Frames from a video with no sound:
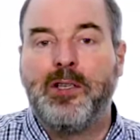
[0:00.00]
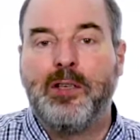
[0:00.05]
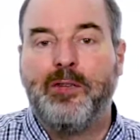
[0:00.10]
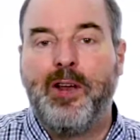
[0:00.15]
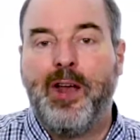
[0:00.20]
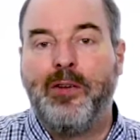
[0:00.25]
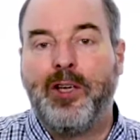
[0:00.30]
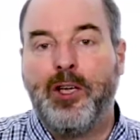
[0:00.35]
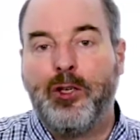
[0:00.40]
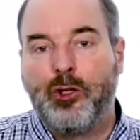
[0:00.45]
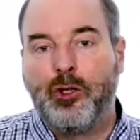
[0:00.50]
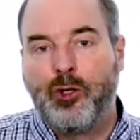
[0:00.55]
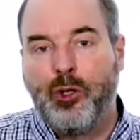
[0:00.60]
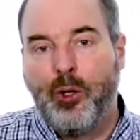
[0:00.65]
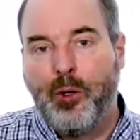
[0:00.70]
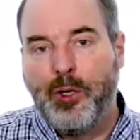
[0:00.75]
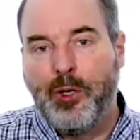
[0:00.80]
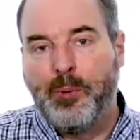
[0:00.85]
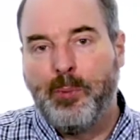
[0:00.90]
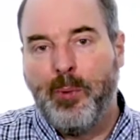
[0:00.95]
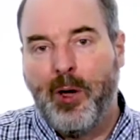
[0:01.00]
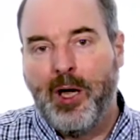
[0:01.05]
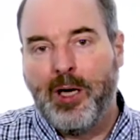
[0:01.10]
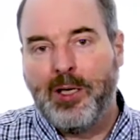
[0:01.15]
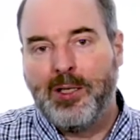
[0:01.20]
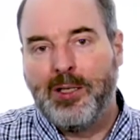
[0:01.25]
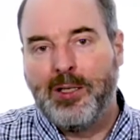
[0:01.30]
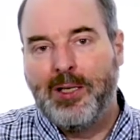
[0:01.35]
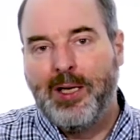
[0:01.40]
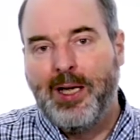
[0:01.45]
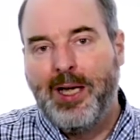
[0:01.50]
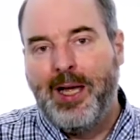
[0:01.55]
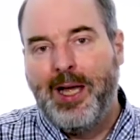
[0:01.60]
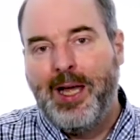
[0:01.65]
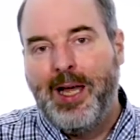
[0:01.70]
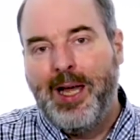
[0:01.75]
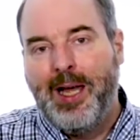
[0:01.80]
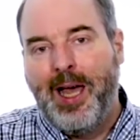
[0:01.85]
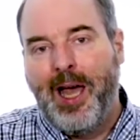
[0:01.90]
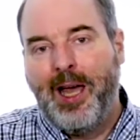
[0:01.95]
of having a storage box,
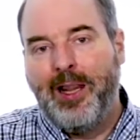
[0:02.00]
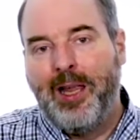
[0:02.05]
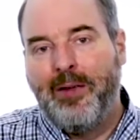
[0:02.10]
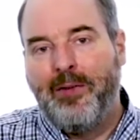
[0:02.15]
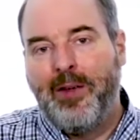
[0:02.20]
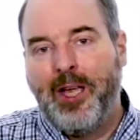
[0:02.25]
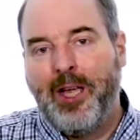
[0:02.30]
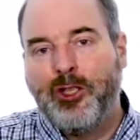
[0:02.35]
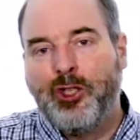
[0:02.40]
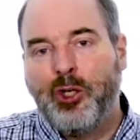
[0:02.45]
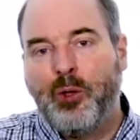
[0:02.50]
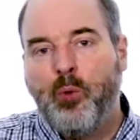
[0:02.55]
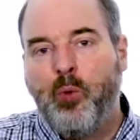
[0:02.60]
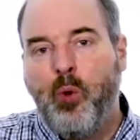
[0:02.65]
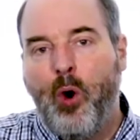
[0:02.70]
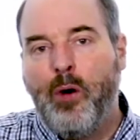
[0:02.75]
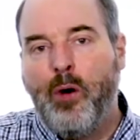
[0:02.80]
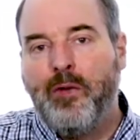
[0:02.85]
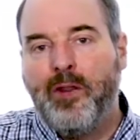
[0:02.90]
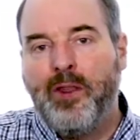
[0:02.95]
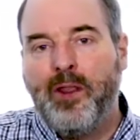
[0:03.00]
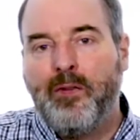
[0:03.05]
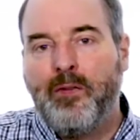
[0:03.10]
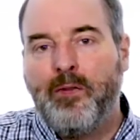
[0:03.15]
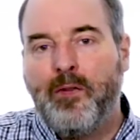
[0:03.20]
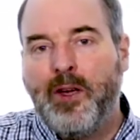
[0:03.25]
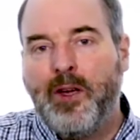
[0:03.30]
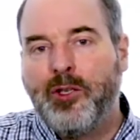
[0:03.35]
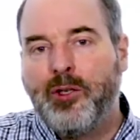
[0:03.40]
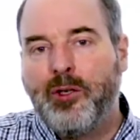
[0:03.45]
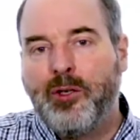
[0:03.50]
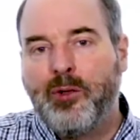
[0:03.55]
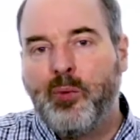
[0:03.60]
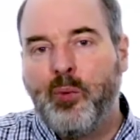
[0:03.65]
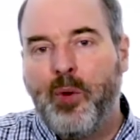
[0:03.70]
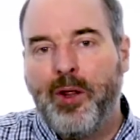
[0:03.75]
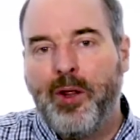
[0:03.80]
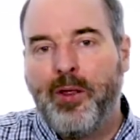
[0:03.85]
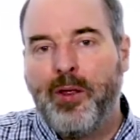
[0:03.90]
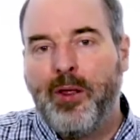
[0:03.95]
and they've interwoven the features
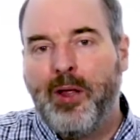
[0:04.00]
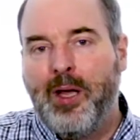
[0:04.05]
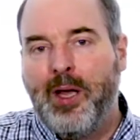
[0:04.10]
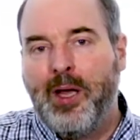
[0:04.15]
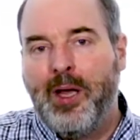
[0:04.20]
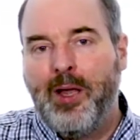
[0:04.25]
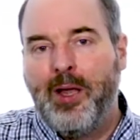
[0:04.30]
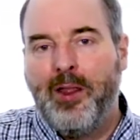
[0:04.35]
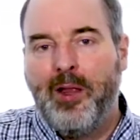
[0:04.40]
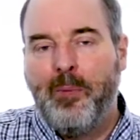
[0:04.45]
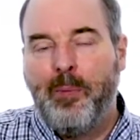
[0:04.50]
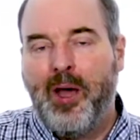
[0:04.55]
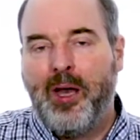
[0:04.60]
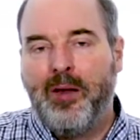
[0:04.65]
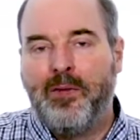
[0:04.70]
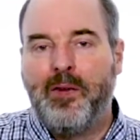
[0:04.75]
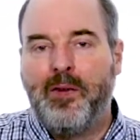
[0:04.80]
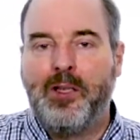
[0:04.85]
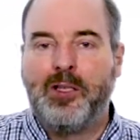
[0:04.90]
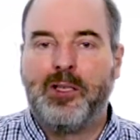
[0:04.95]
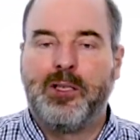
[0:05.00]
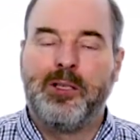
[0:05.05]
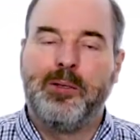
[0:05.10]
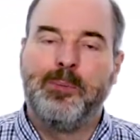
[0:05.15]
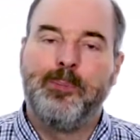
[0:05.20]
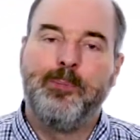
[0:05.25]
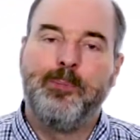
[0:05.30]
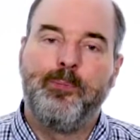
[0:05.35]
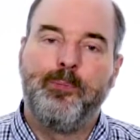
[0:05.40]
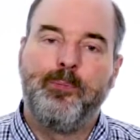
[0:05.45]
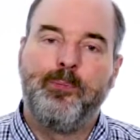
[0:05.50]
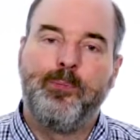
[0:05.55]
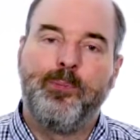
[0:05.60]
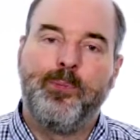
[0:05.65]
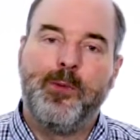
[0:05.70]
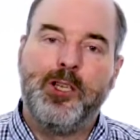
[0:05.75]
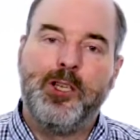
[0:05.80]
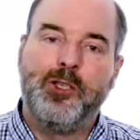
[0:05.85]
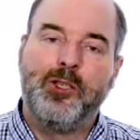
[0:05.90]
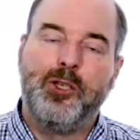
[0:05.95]
with the benefits.
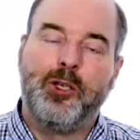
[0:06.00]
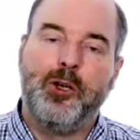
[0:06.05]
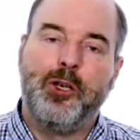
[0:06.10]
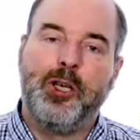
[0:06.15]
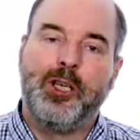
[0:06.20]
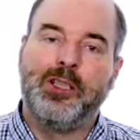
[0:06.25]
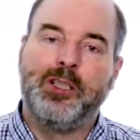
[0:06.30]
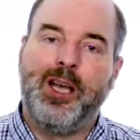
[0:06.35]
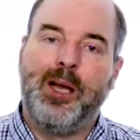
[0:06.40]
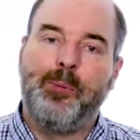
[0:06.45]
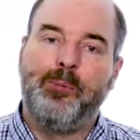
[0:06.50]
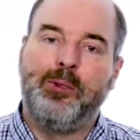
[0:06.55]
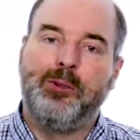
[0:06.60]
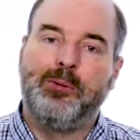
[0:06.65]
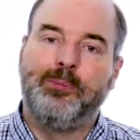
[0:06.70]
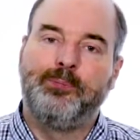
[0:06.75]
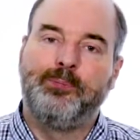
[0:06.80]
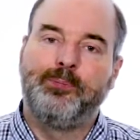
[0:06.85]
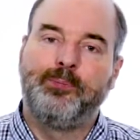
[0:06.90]
This is a good example.